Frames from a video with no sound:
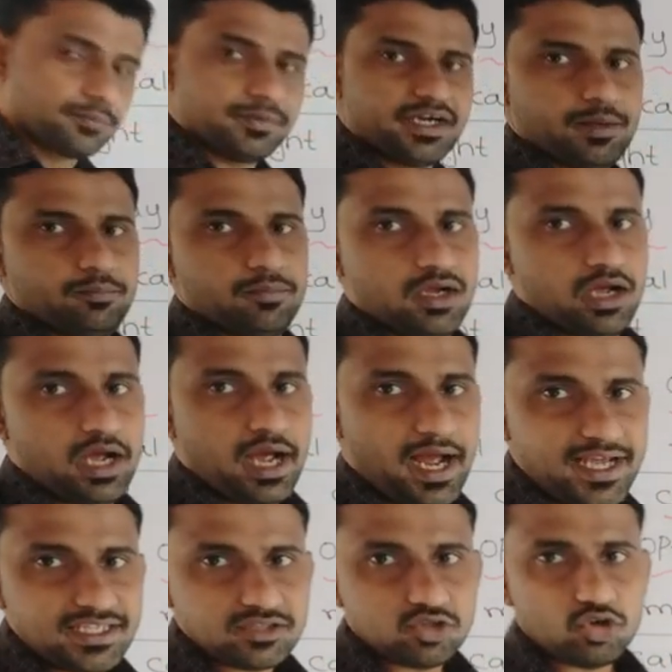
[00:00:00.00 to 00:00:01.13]
medium?
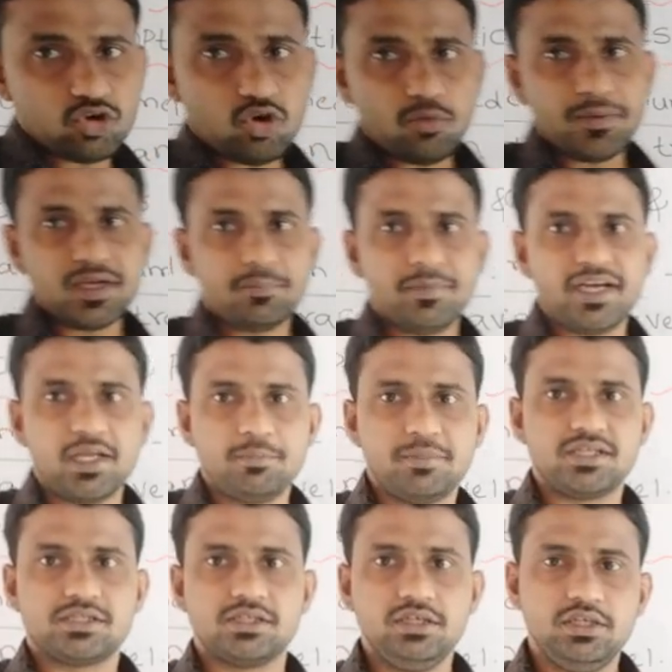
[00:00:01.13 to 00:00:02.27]
Isotropic medium
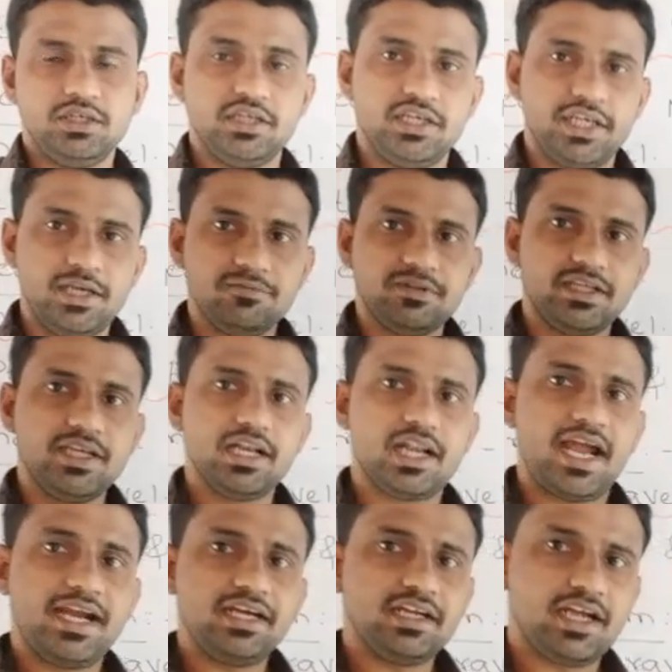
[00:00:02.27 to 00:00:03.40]
means if the
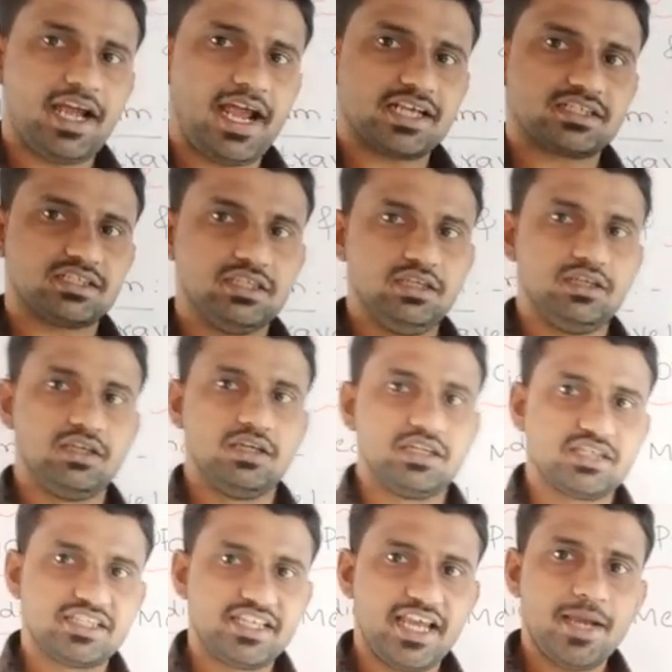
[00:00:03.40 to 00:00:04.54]
light
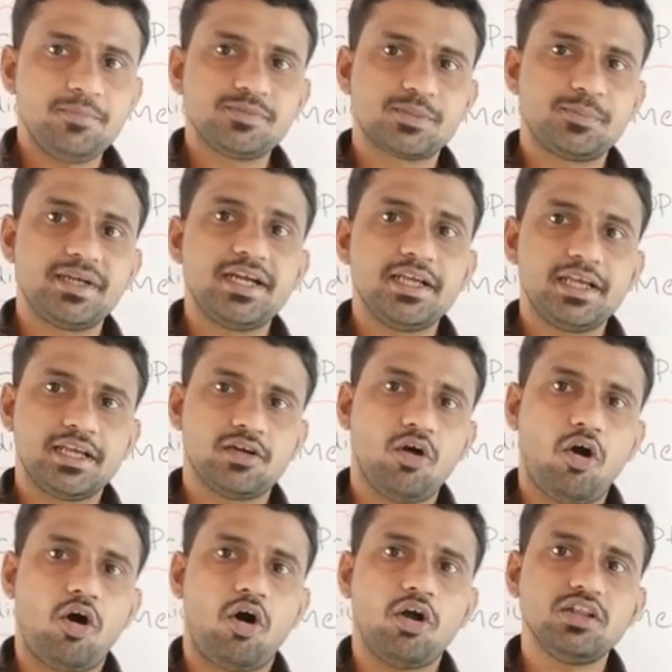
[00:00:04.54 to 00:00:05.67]
has same speed in
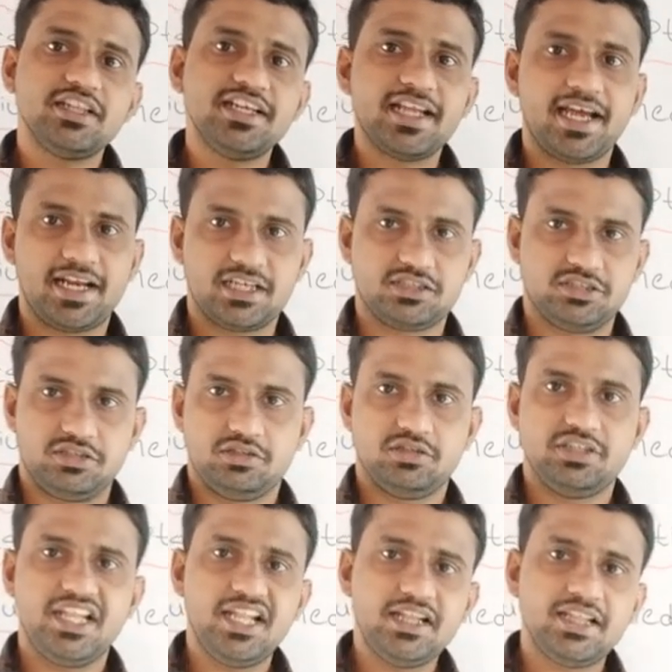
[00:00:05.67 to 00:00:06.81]
all the
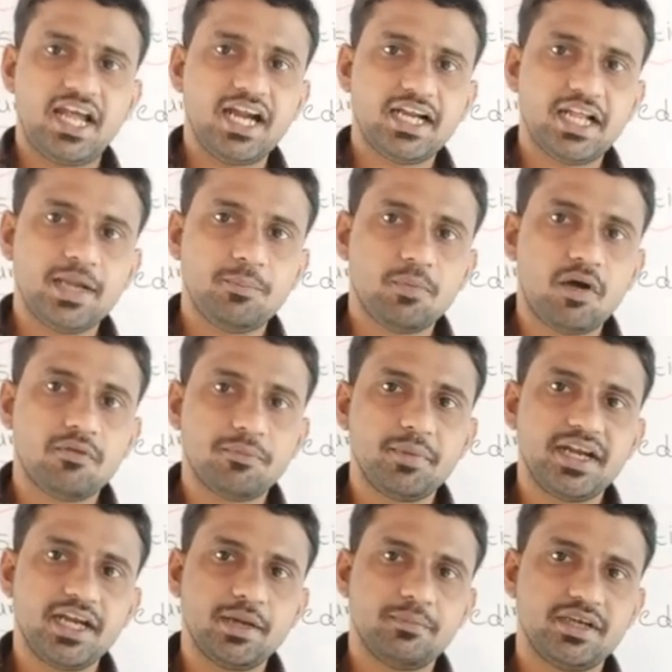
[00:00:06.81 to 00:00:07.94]
directions, then that type of
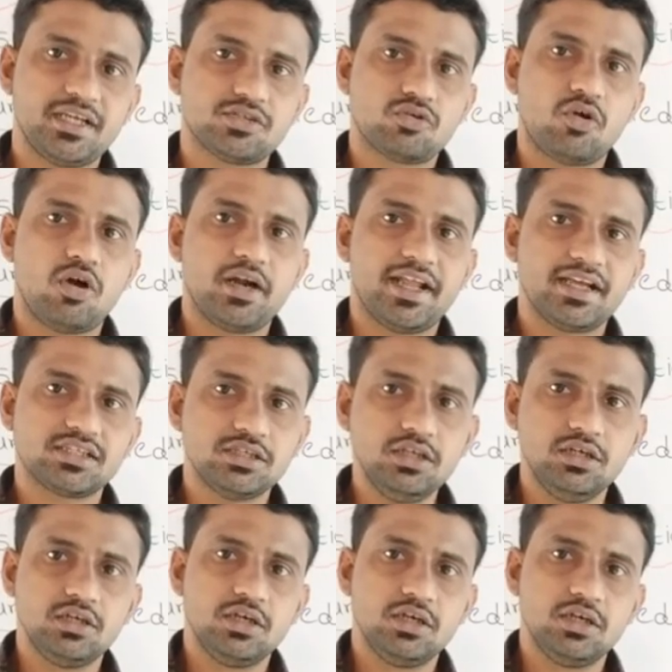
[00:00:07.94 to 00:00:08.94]
medium is called as